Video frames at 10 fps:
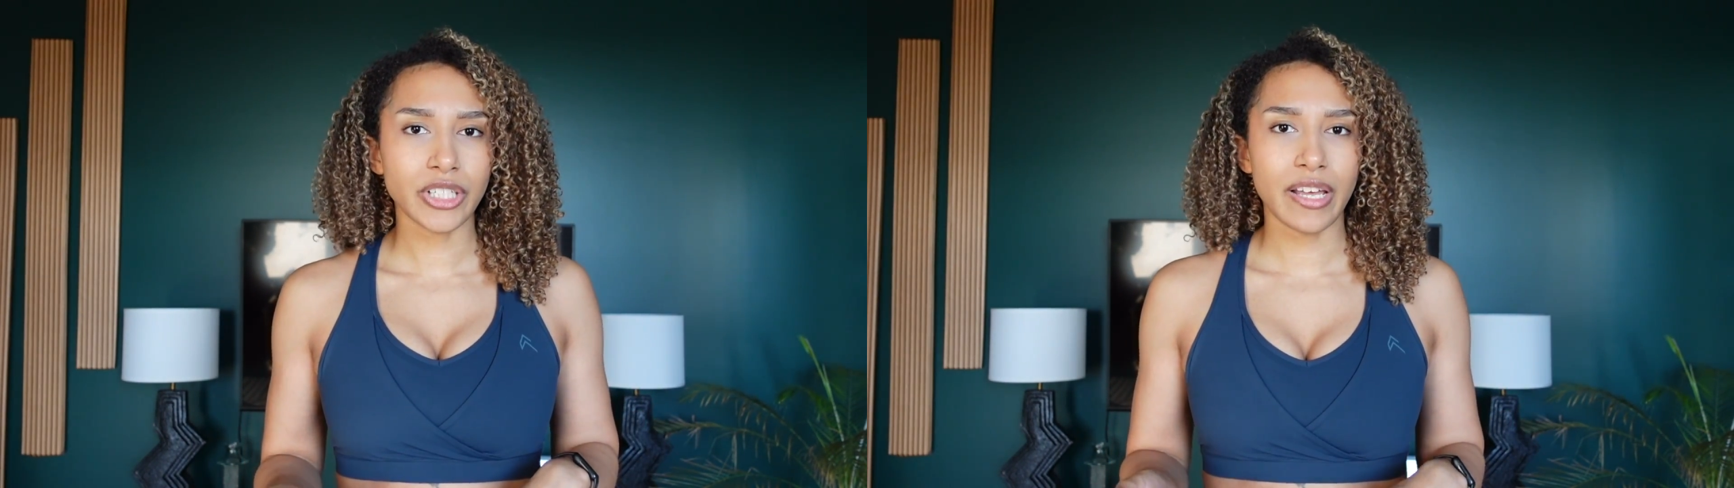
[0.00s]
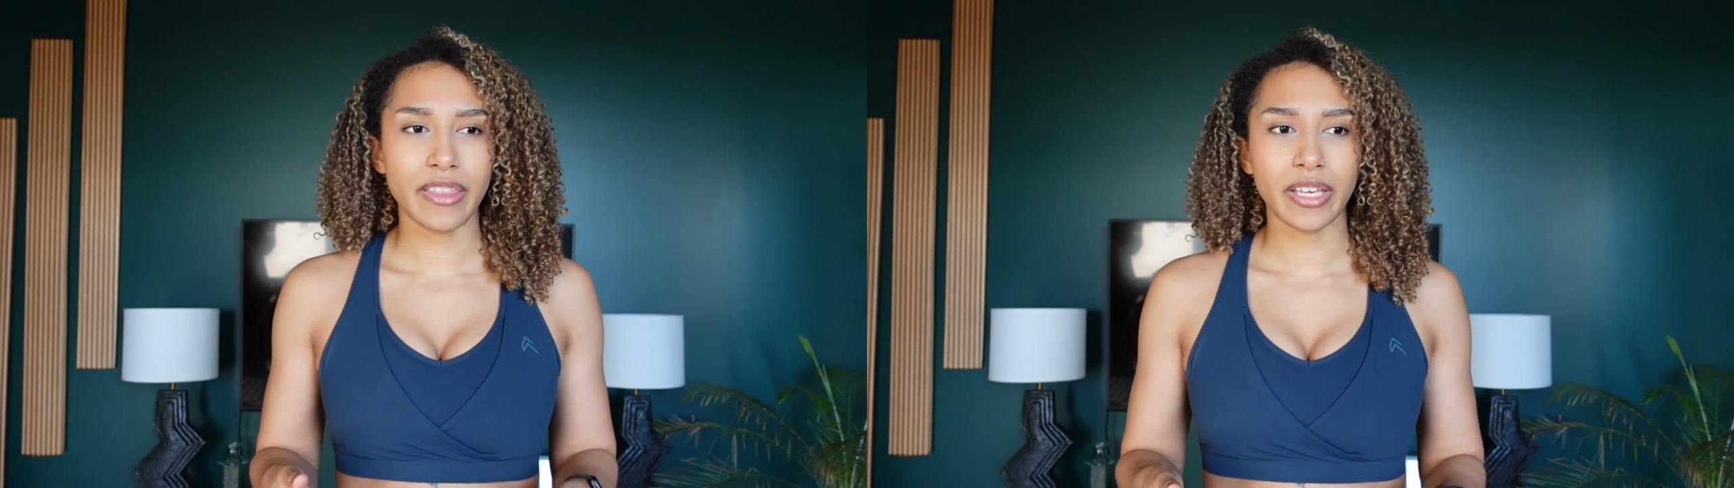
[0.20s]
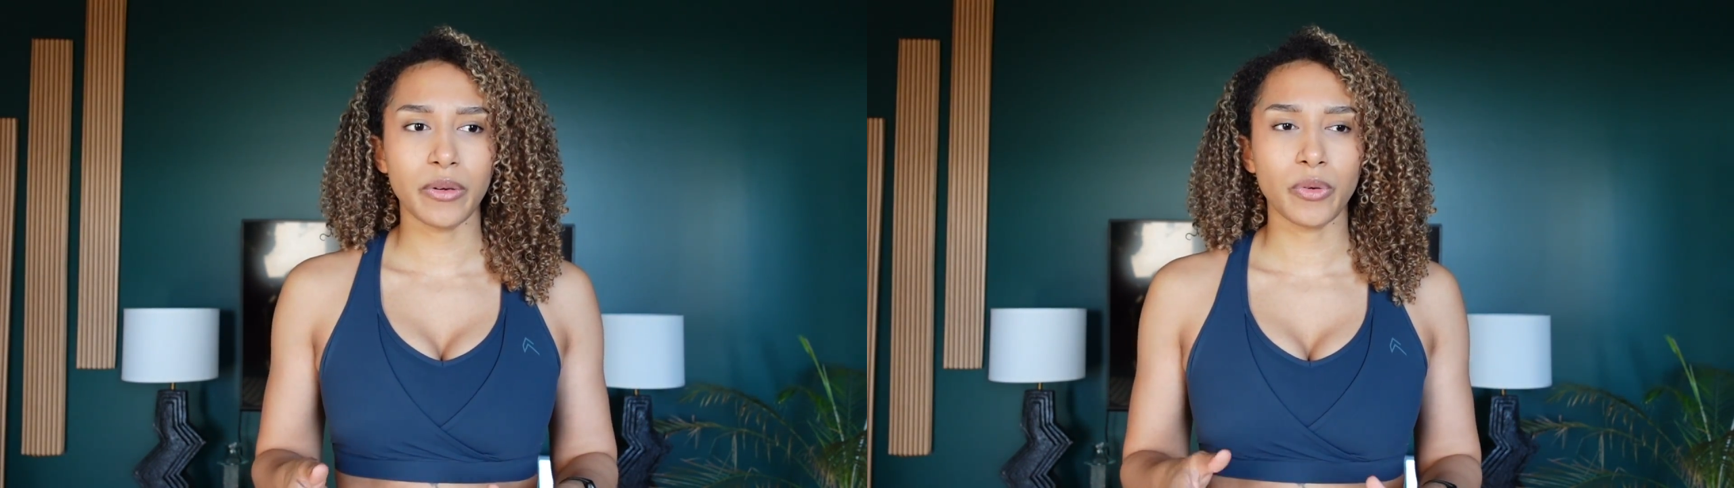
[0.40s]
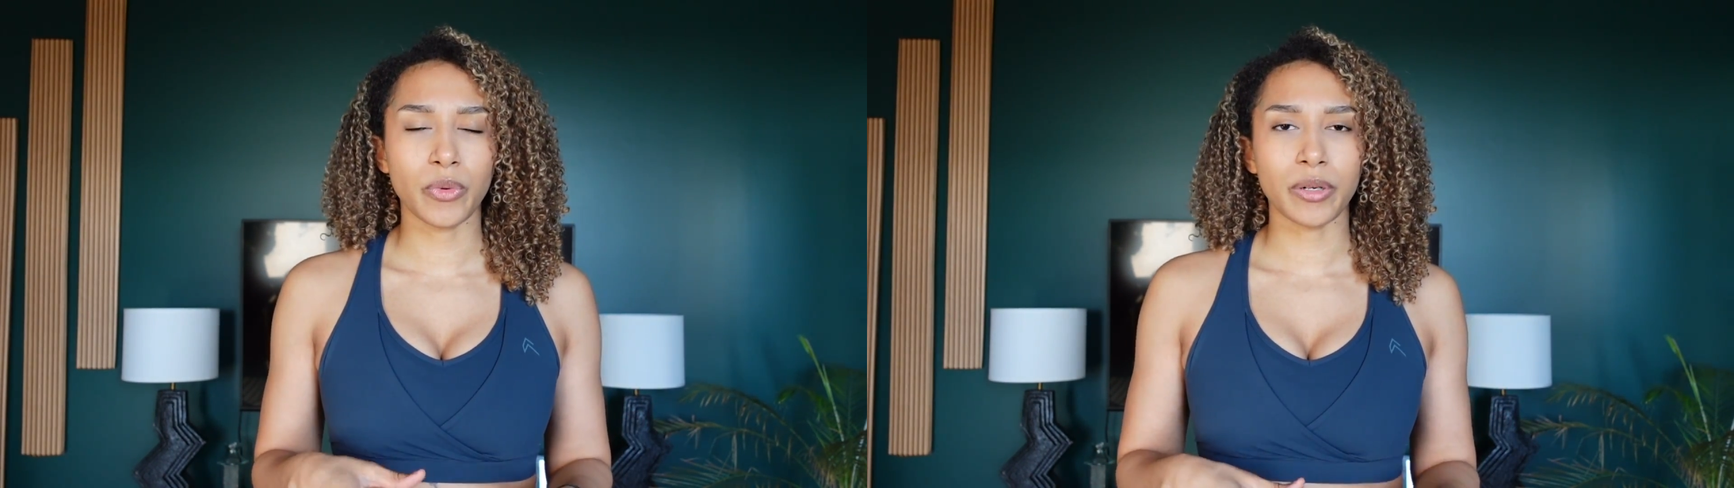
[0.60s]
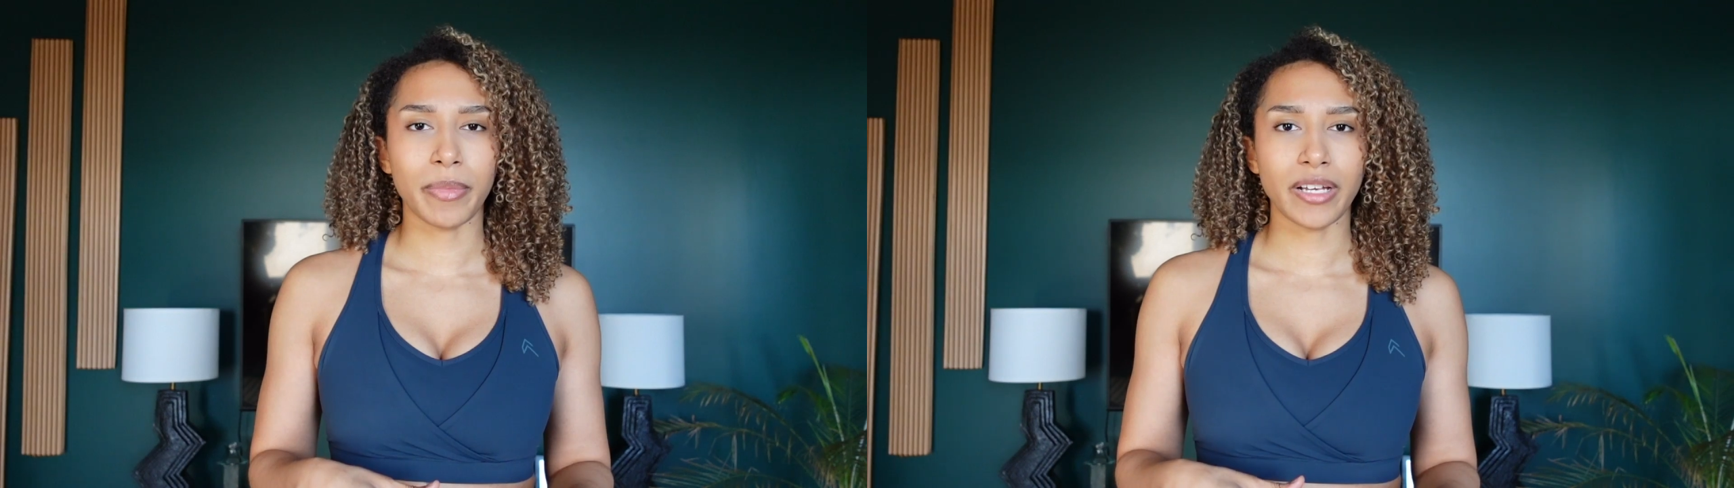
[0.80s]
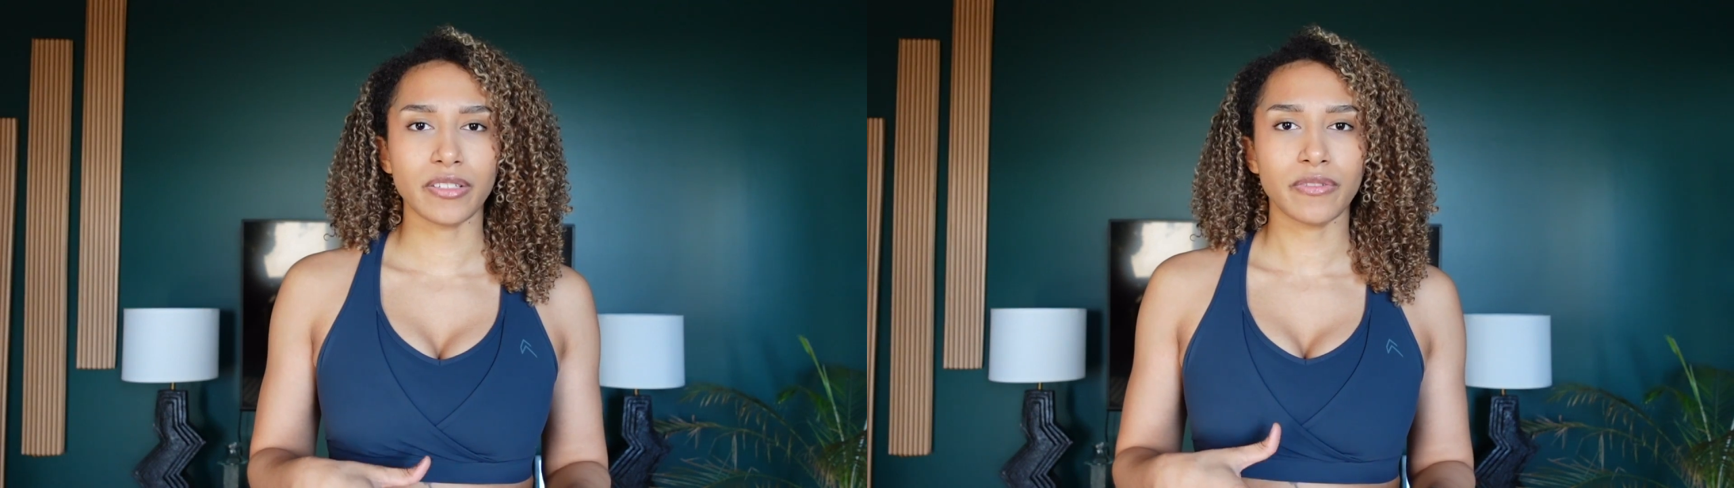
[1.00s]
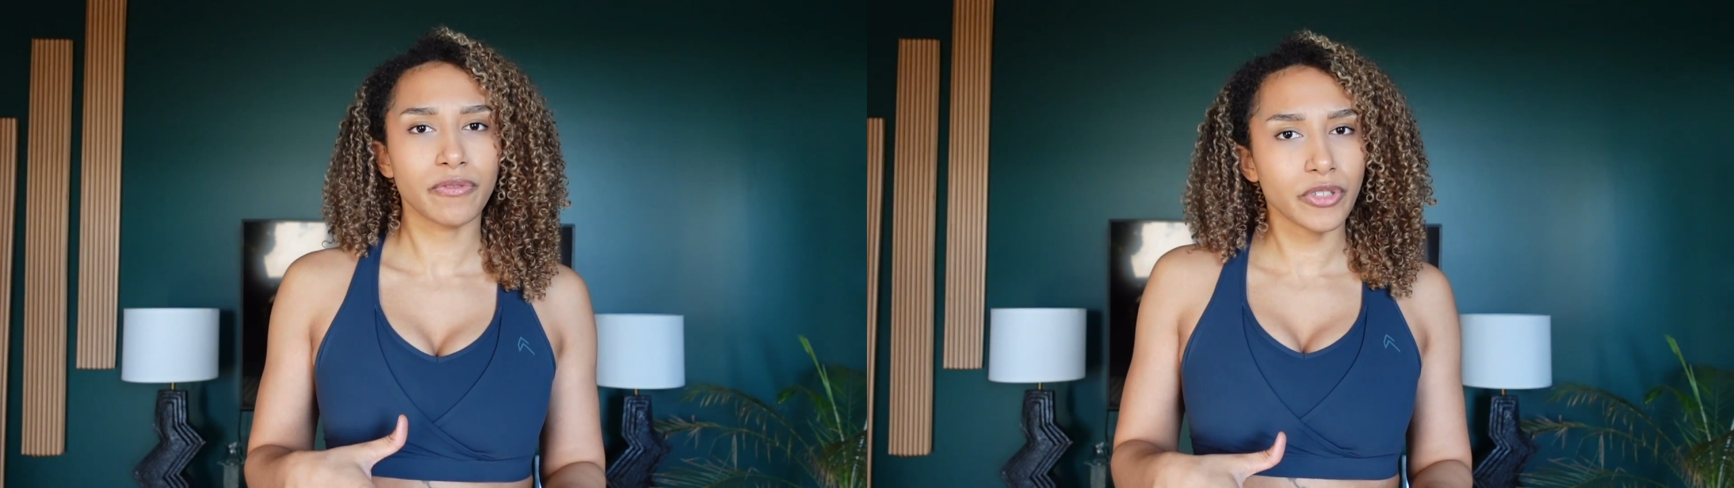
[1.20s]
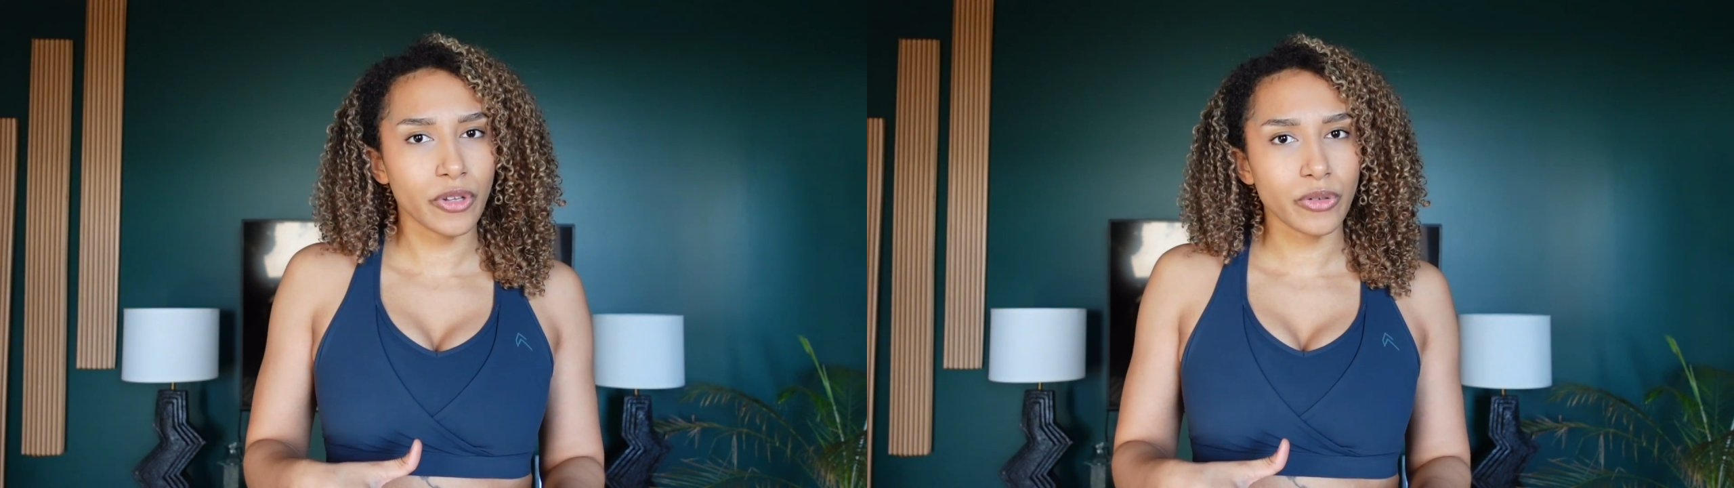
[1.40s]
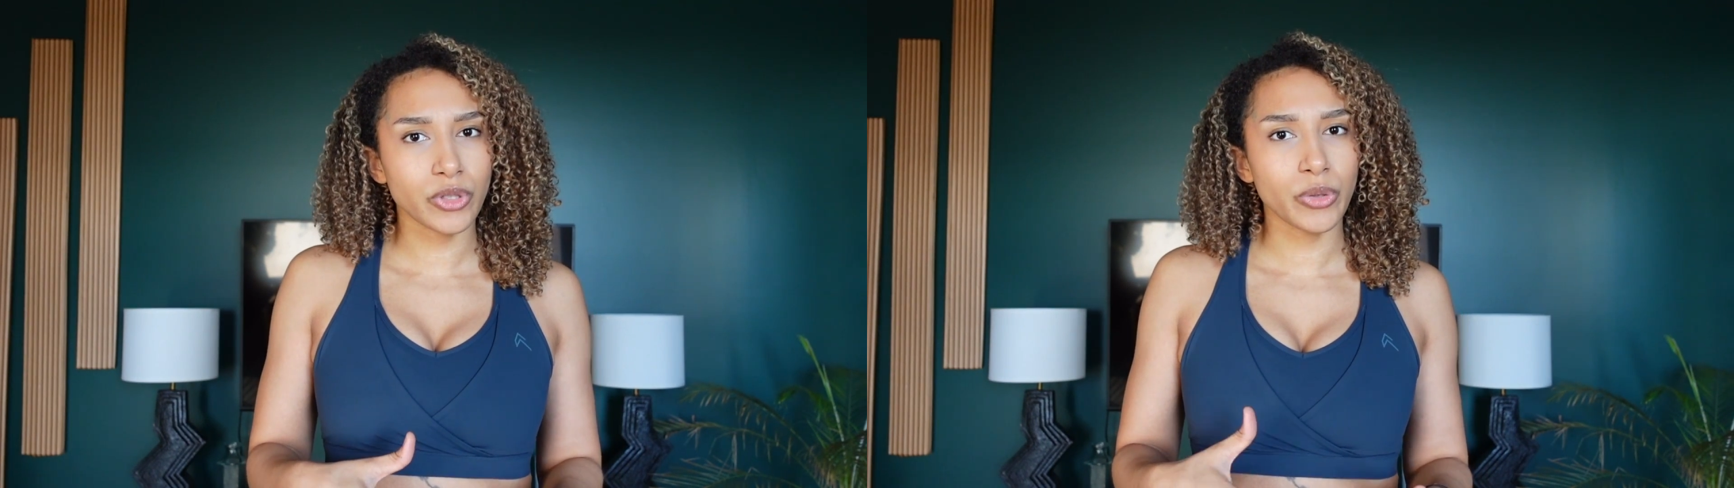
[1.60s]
I think it would work best for those